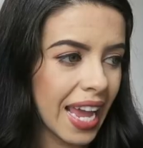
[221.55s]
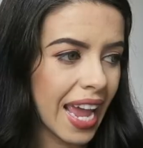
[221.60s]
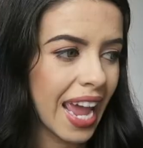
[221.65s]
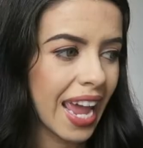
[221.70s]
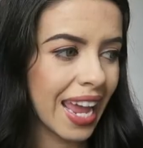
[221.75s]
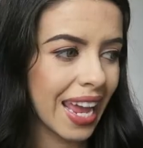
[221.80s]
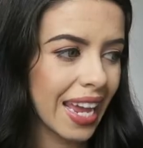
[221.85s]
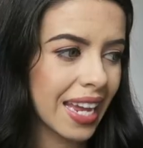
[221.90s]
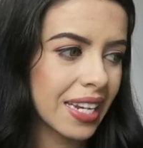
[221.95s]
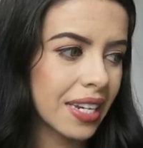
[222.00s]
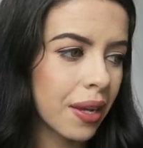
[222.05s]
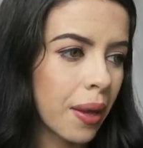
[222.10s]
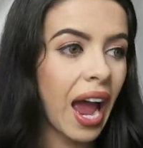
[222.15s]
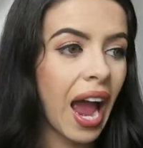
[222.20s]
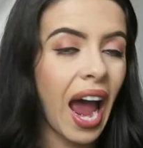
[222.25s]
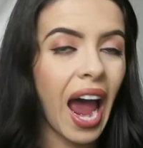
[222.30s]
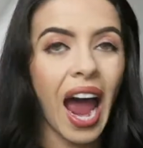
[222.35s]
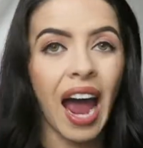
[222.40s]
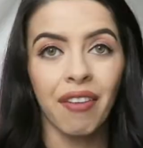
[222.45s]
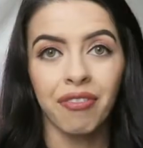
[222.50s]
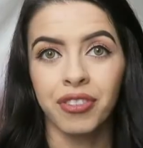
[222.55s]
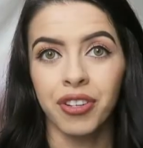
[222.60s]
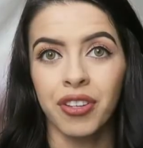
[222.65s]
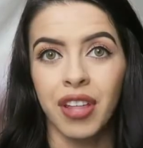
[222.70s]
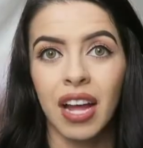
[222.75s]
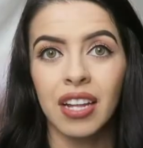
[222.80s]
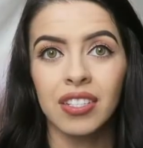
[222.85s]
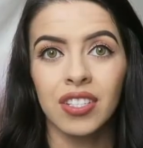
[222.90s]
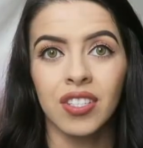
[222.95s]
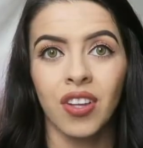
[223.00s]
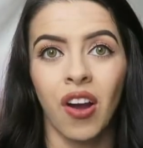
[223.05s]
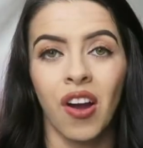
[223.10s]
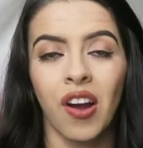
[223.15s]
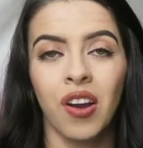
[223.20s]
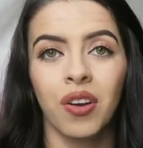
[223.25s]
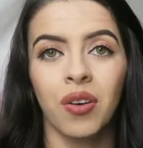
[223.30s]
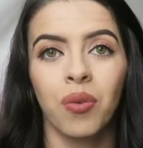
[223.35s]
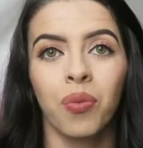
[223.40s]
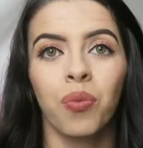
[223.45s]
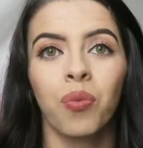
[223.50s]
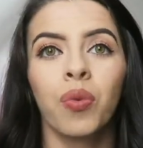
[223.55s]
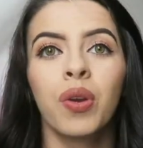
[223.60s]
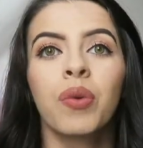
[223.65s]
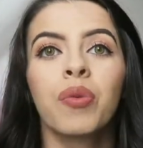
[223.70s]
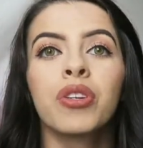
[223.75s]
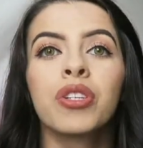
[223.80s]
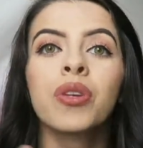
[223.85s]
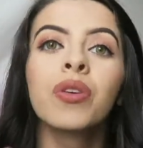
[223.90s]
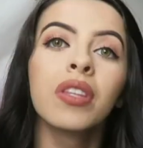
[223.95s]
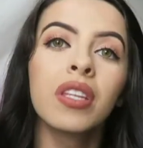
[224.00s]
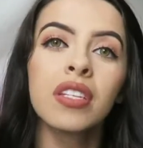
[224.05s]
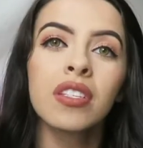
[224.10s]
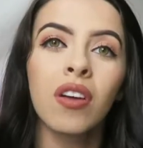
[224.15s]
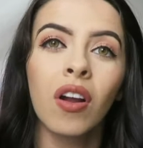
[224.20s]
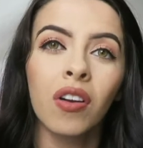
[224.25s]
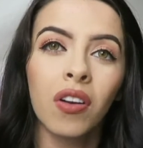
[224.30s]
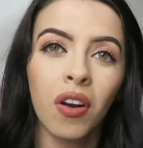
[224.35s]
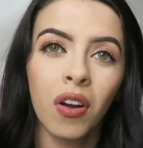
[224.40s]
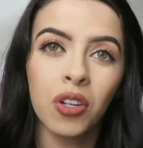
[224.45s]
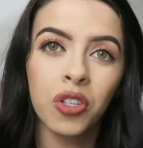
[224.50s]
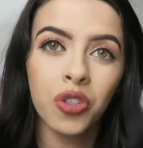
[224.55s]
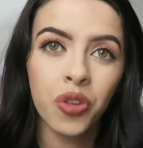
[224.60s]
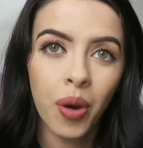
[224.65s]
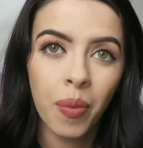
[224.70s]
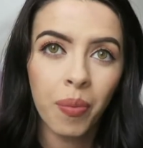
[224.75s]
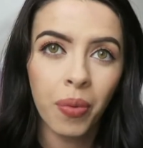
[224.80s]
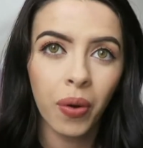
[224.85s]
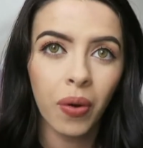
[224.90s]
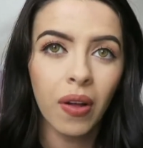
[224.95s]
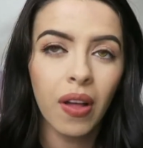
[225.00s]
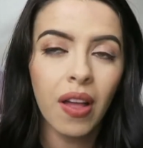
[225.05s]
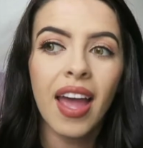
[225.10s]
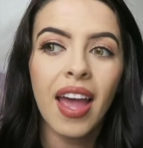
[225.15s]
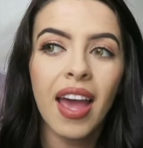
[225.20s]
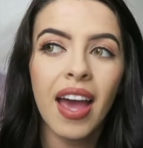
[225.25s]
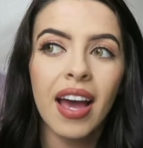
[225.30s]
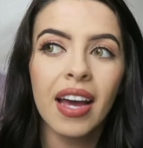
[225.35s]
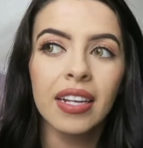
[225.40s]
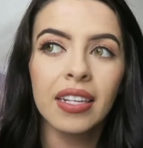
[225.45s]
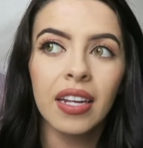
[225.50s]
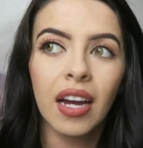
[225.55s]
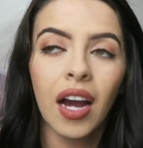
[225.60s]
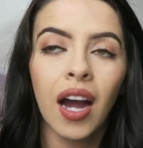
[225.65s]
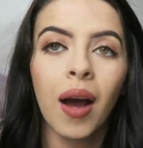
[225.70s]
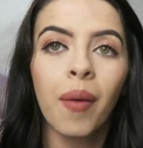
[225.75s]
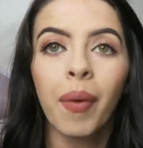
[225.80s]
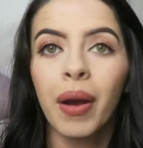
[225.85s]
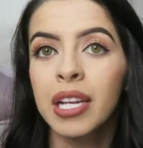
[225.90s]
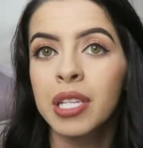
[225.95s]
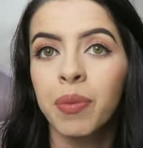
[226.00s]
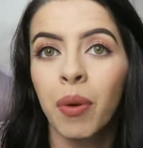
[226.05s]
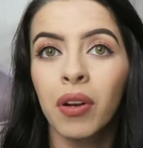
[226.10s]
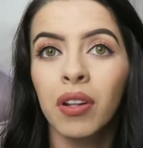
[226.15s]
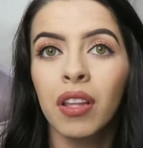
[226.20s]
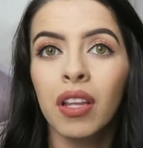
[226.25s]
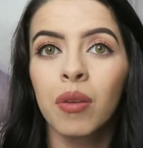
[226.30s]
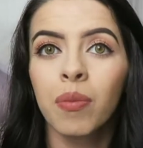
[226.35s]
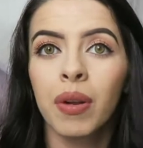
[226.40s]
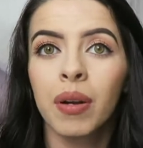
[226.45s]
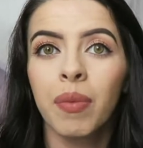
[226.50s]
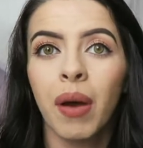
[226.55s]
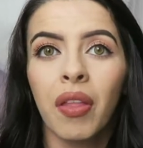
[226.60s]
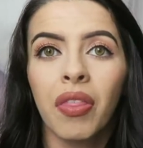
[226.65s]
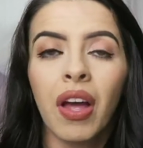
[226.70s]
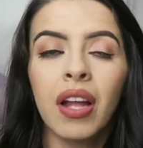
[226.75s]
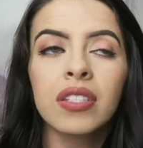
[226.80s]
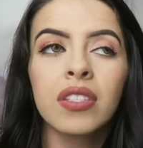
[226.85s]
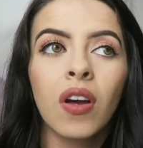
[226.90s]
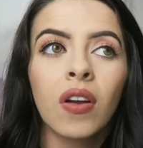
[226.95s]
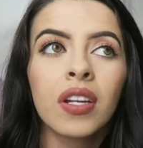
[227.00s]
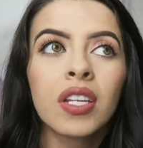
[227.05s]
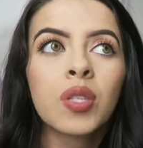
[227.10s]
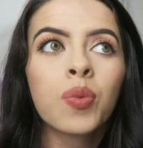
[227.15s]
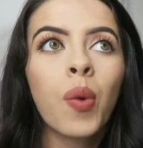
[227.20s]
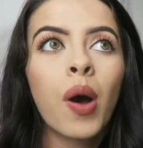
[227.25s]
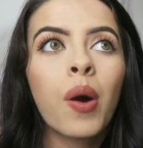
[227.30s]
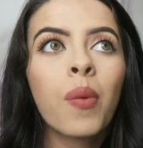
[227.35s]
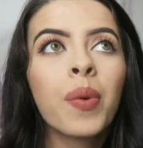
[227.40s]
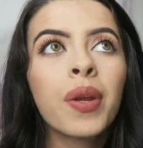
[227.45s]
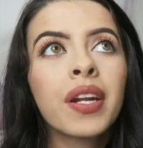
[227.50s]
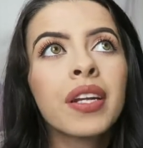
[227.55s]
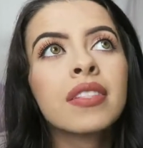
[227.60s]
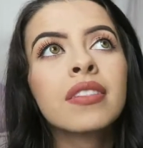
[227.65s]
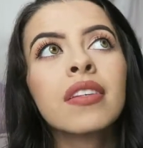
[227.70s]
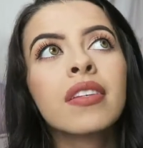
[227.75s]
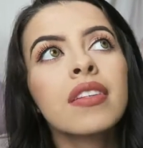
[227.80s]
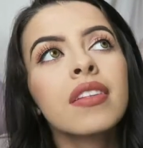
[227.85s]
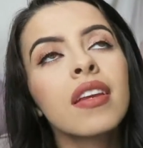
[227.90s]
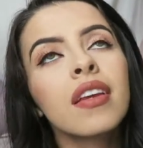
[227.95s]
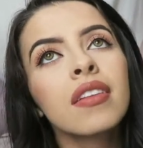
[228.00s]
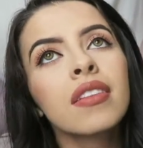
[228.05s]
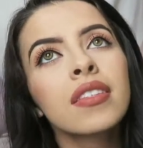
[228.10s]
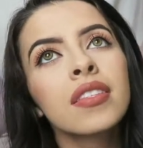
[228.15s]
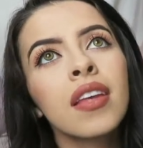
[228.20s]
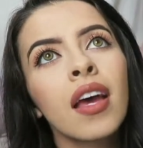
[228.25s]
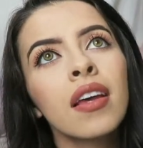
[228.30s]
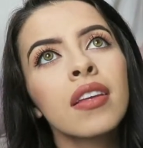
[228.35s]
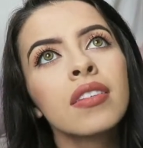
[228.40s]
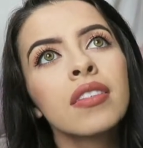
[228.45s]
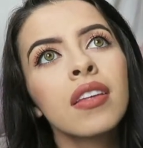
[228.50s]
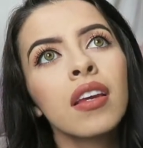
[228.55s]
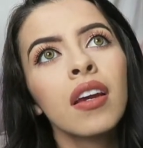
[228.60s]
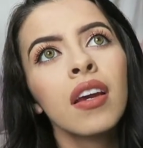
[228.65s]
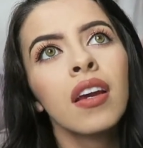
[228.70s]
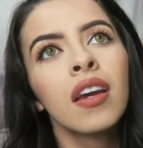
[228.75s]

And after that song, we were doing the song called Tremble, and I spoke a little bit about that song as well, because it says,